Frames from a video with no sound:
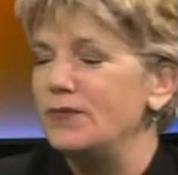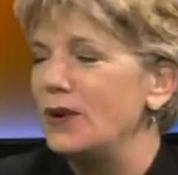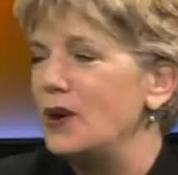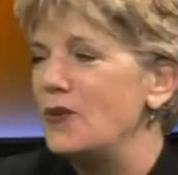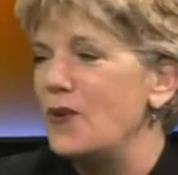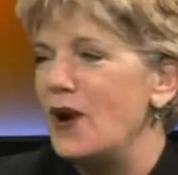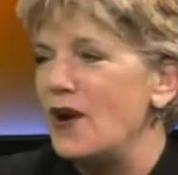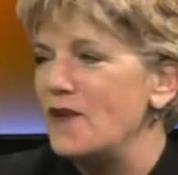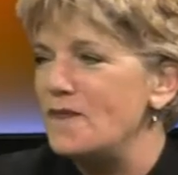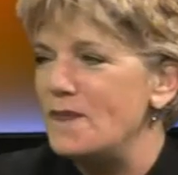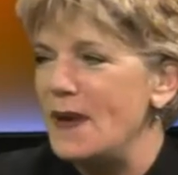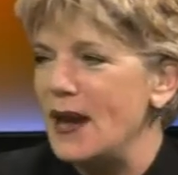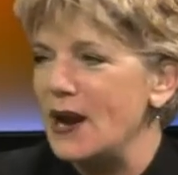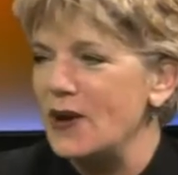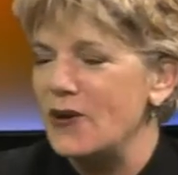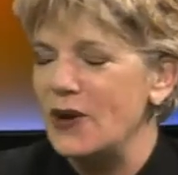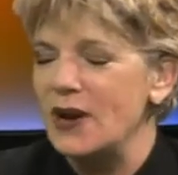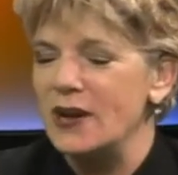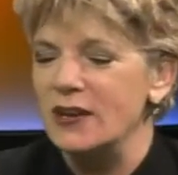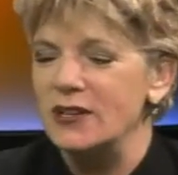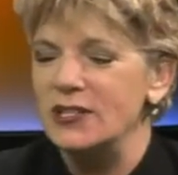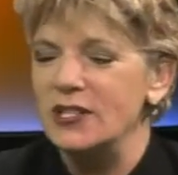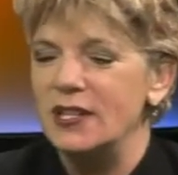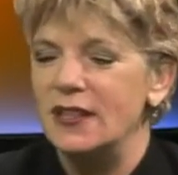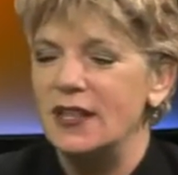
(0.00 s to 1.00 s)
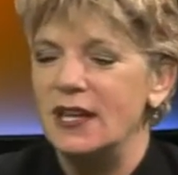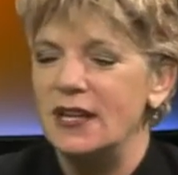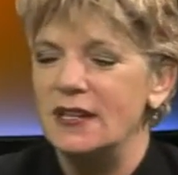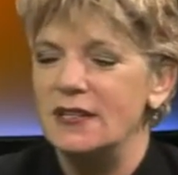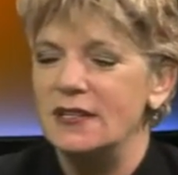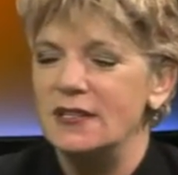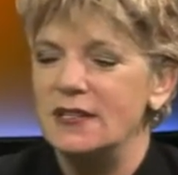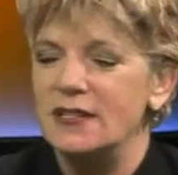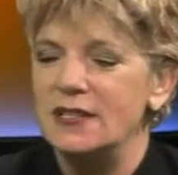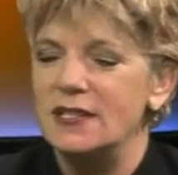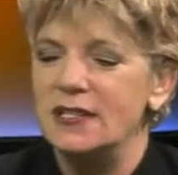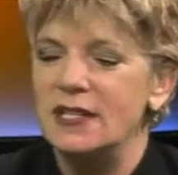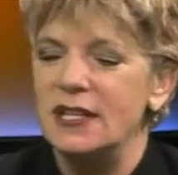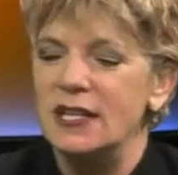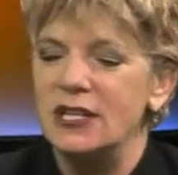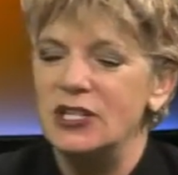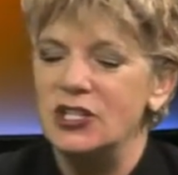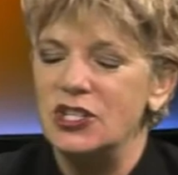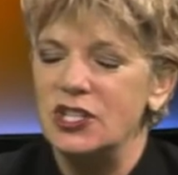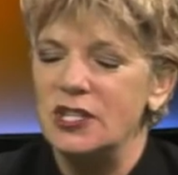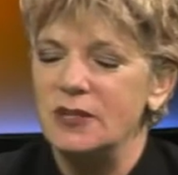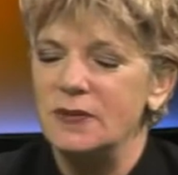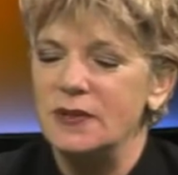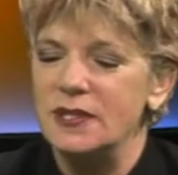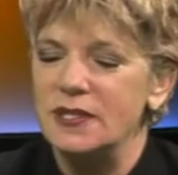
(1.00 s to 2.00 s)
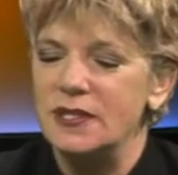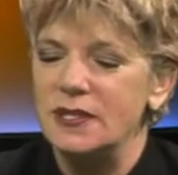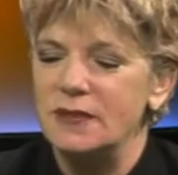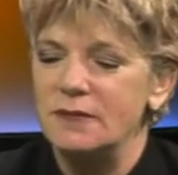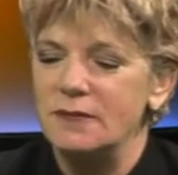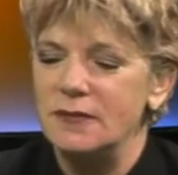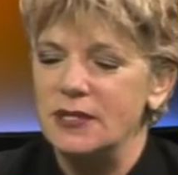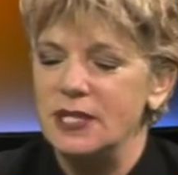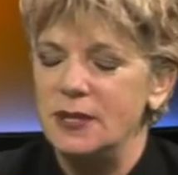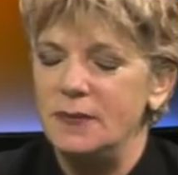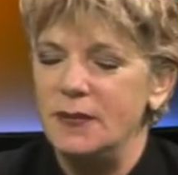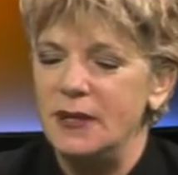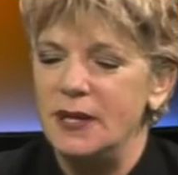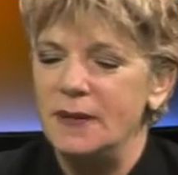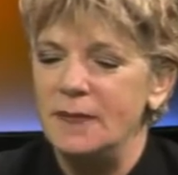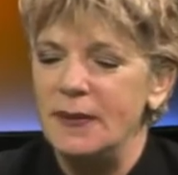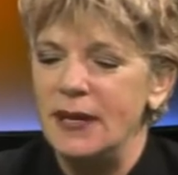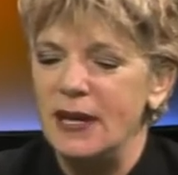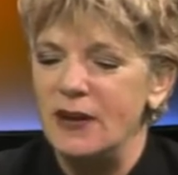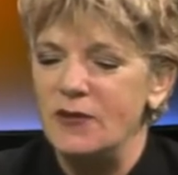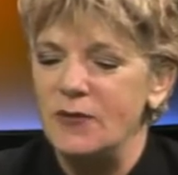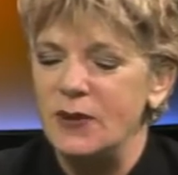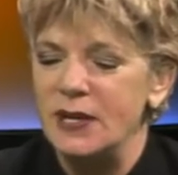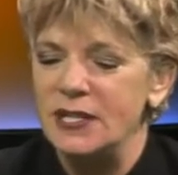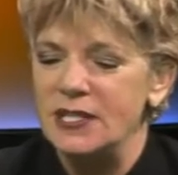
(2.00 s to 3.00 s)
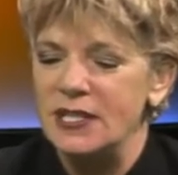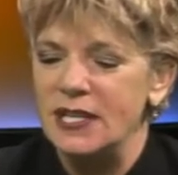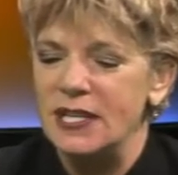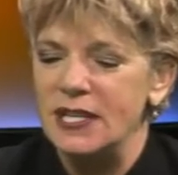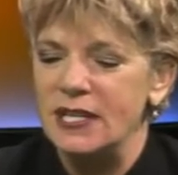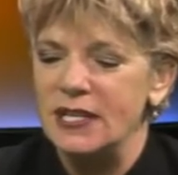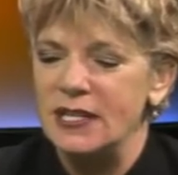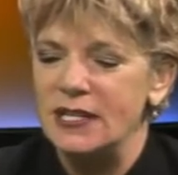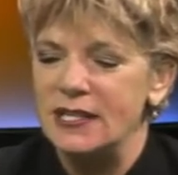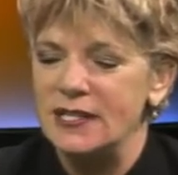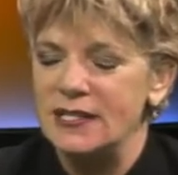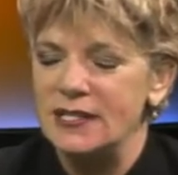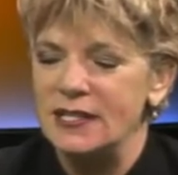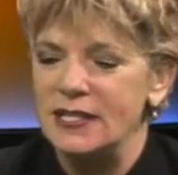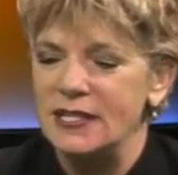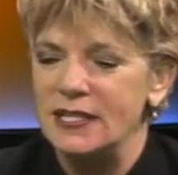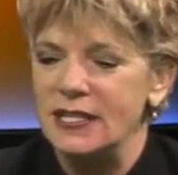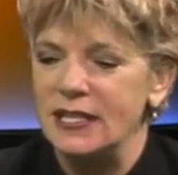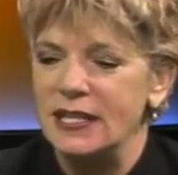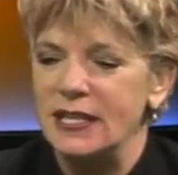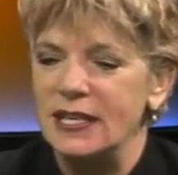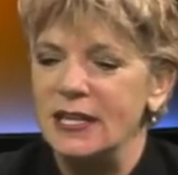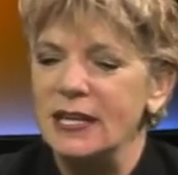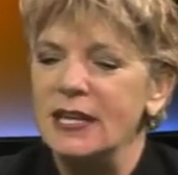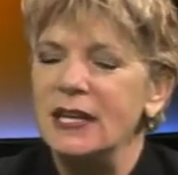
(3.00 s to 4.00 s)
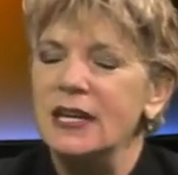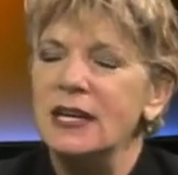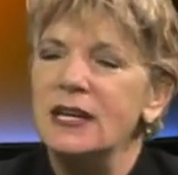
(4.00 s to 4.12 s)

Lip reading: by way of background, at that stage I was the Deputy Mayor of Waitakere City.